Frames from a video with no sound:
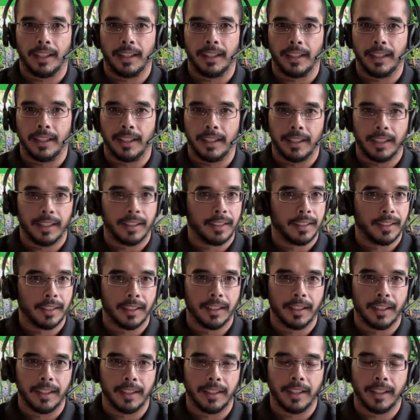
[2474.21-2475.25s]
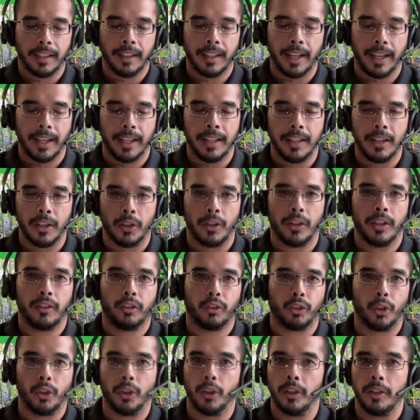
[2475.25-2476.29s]
then the
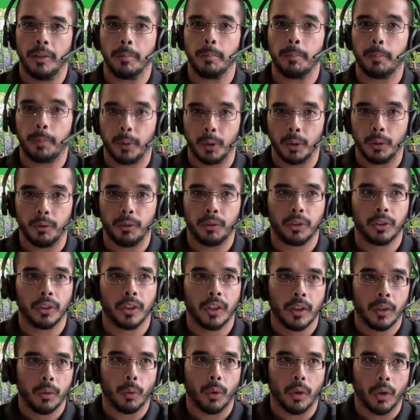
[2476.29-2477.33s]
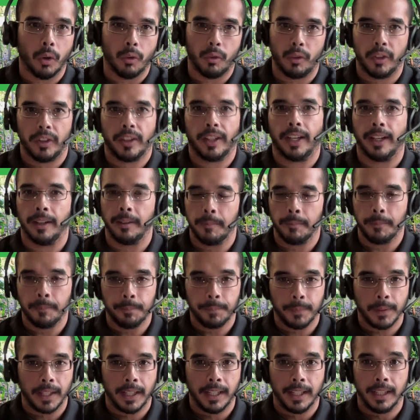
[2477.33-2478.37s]
soil improves over time.
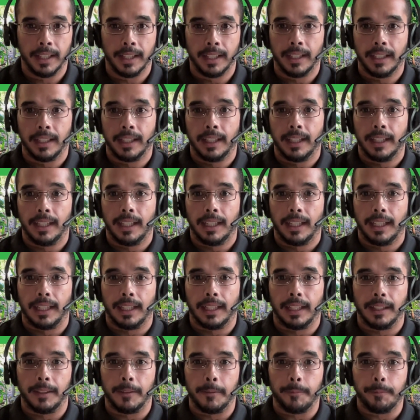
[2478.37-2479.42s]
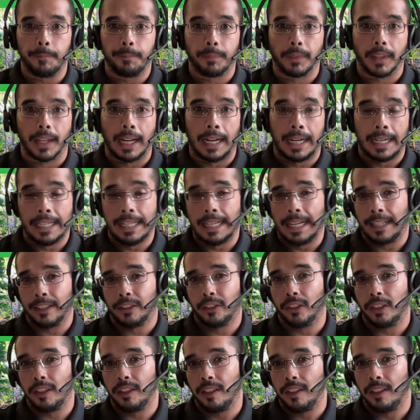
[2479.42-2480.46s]
And it
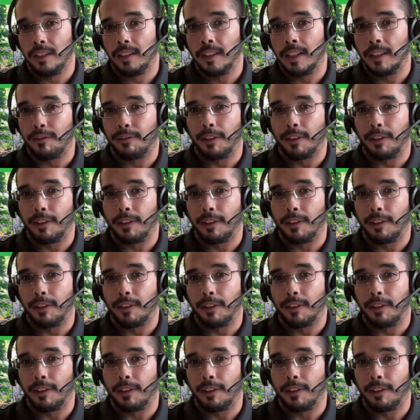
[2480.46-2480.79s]
actually, the